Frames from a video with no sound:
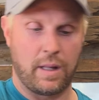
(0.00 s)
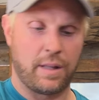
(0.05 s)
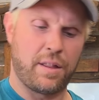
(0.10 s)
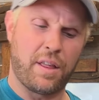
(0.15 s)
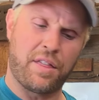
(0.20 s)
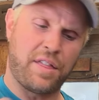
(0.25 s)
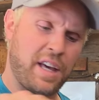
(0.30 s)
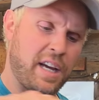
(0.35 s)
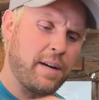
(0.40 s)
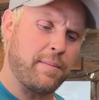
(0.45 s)

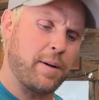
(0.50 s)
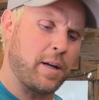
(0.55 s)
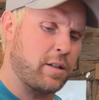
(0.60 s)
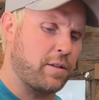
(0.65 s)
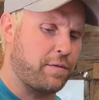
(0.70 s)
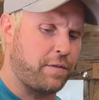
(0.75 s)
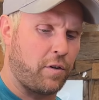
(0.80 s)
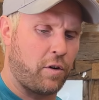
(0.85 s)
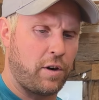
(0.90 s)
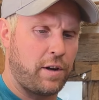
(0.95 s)
The thing about
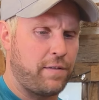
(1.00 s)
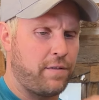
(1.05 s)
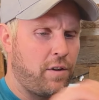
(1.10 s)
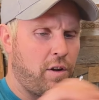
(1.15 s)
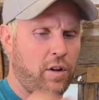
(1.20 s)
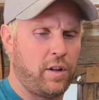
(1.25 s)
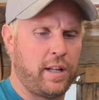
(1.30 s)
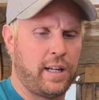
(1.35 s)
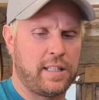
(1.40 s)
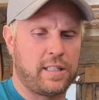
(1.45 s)
the 40
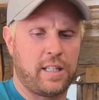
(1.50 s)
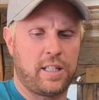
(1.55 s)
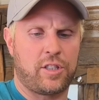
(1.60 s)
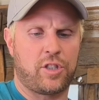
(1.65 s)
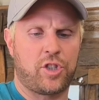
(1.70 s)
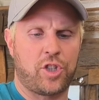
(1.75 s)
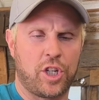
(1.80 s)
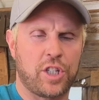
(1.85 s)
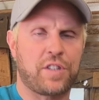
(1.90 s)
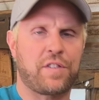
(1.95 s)
volt is
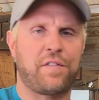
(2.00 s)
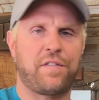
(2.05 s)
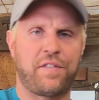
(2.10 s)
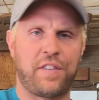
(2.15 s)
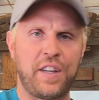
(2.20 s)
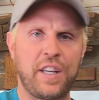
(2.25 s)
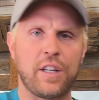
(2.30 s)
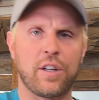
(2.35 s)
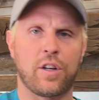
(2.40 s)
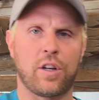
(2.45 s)
it just
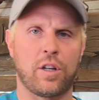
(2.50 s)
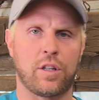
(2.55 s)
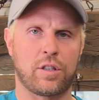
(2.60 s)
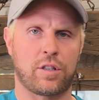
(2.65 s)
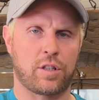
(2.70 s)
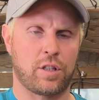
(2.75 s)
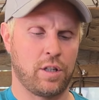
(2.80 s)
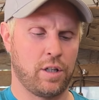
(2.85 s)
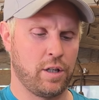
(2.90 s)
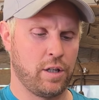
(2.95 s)

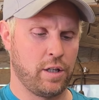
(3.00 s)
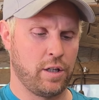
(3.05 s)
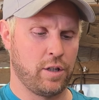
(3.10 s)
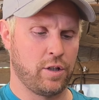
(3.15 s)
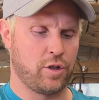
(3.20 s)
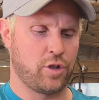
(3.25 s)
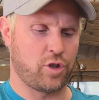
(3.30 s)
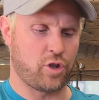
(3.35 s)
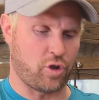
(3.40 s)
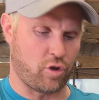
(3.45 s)
feels
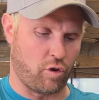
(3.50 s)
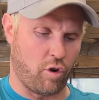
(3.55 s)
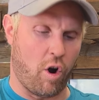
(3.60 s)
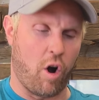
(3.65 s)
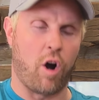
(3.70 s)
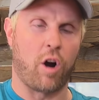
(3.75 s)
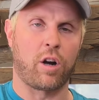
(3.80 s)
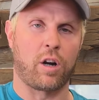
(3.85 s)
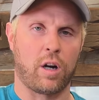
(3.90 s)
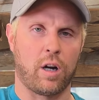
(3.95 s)

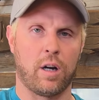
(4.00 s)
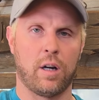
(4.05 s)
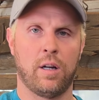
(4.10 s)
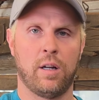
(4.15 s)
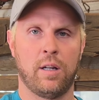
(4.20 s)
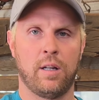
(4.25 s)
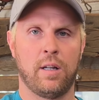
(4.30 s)
stronger.